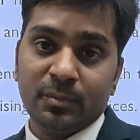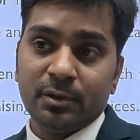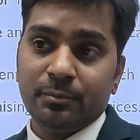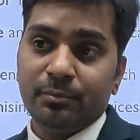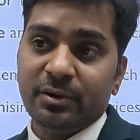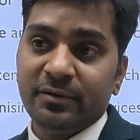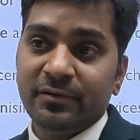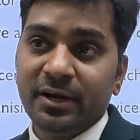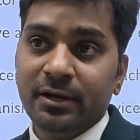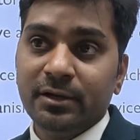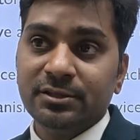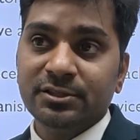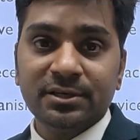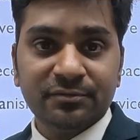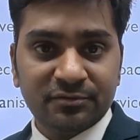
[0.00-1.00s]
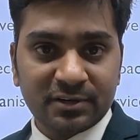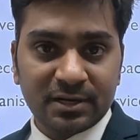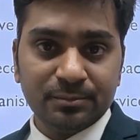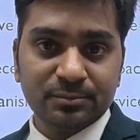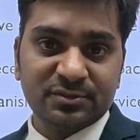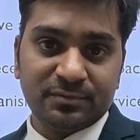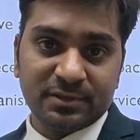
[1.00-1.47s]
Prevention
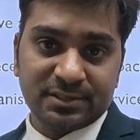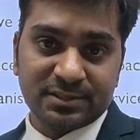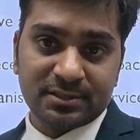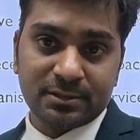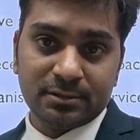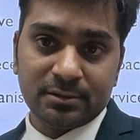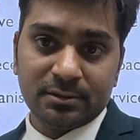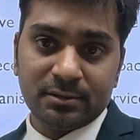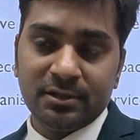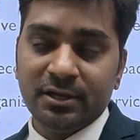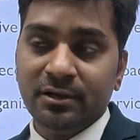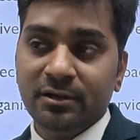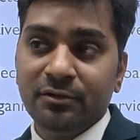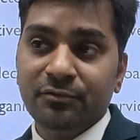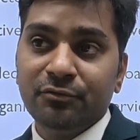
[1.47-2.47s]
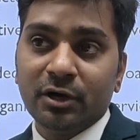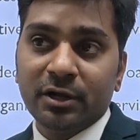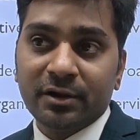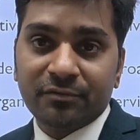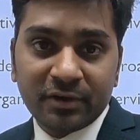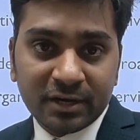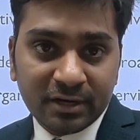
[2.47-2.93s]
comes first. Then if you are
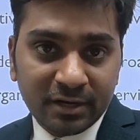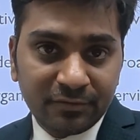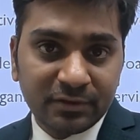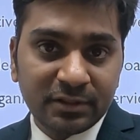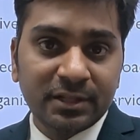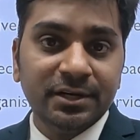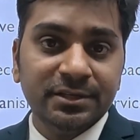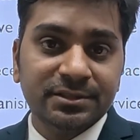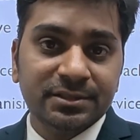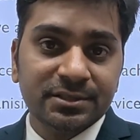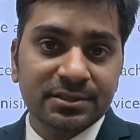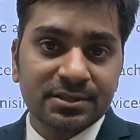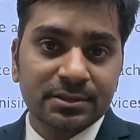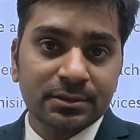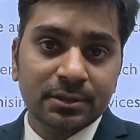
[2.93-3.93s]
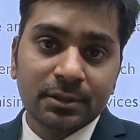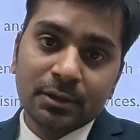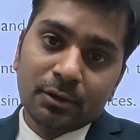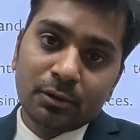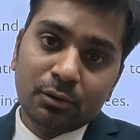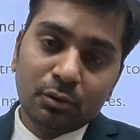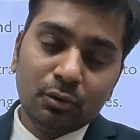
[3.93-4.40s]
affected with the disease,
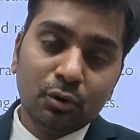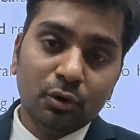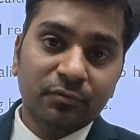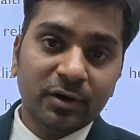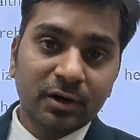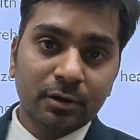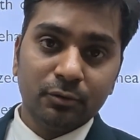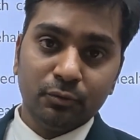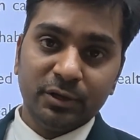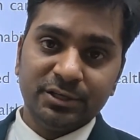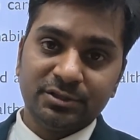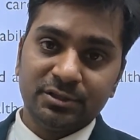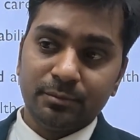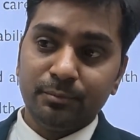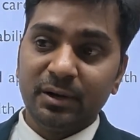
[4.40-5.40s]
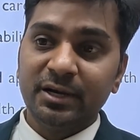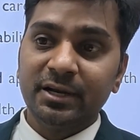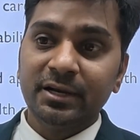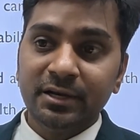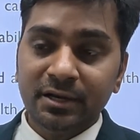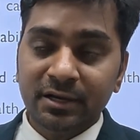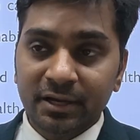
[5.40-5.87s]
go for curation. But in
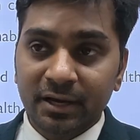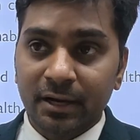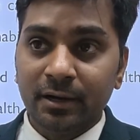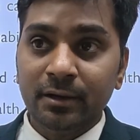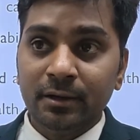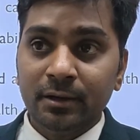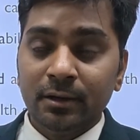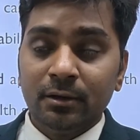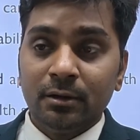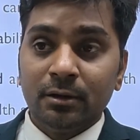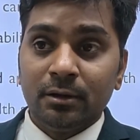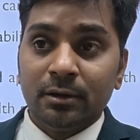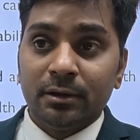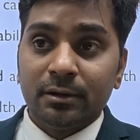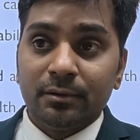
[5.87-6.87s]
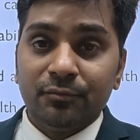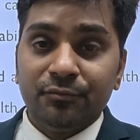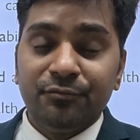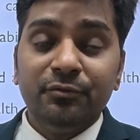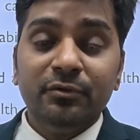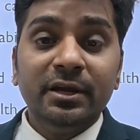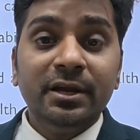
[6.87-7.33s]
India,
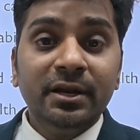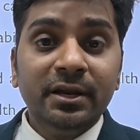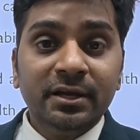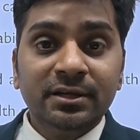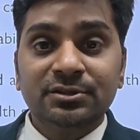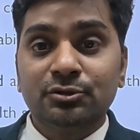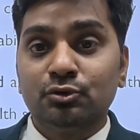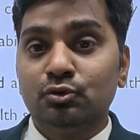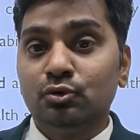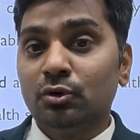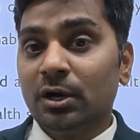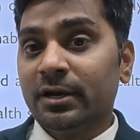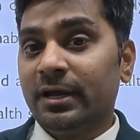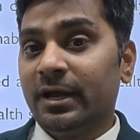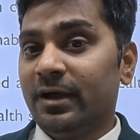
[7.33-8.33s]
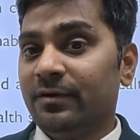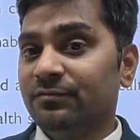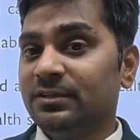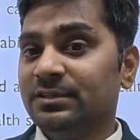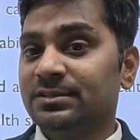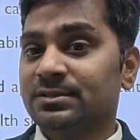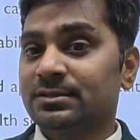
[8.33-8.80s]
Indians do not have
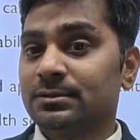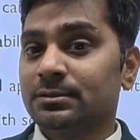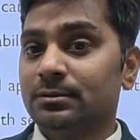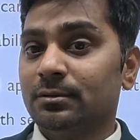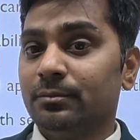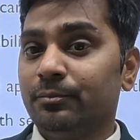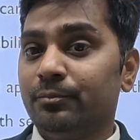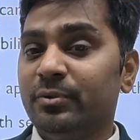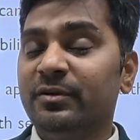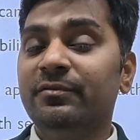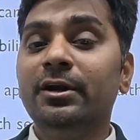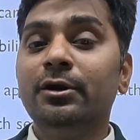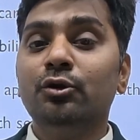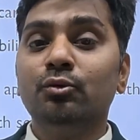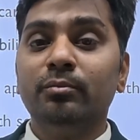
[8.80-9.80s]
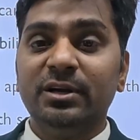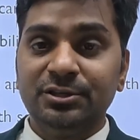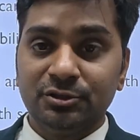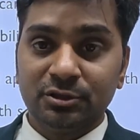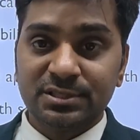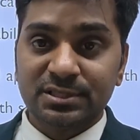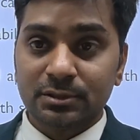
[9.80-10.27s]
this preventive
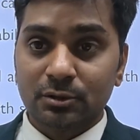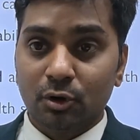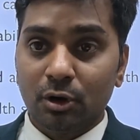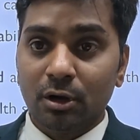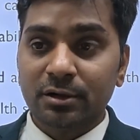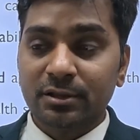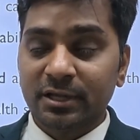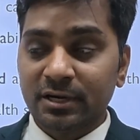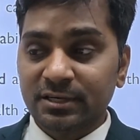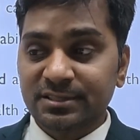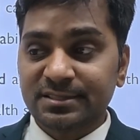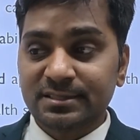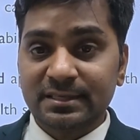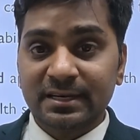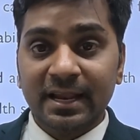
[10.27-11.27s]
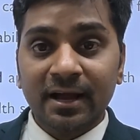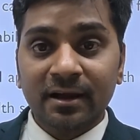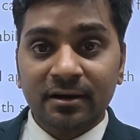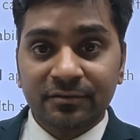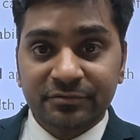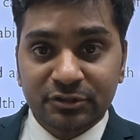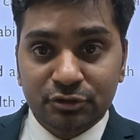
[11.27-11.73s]
measures, or there are lack
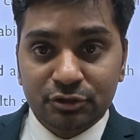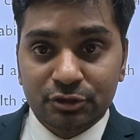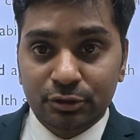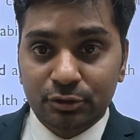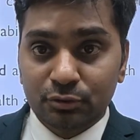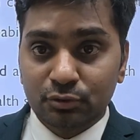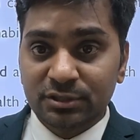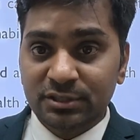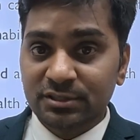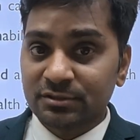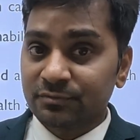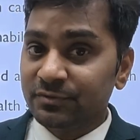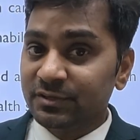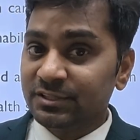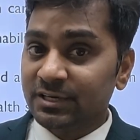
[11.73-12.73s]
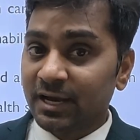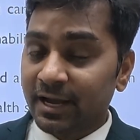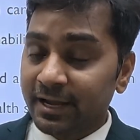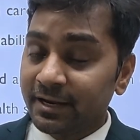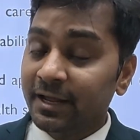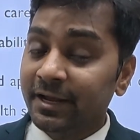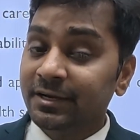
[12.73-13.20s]
of institutions which
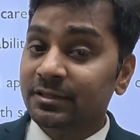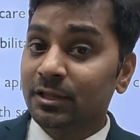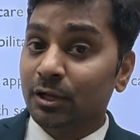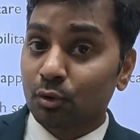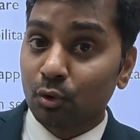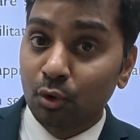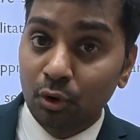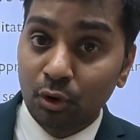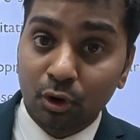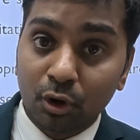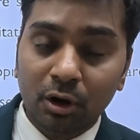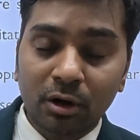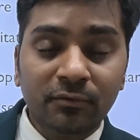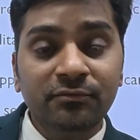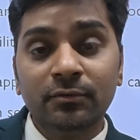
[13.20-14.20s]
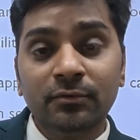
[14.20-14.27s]
highlight the role of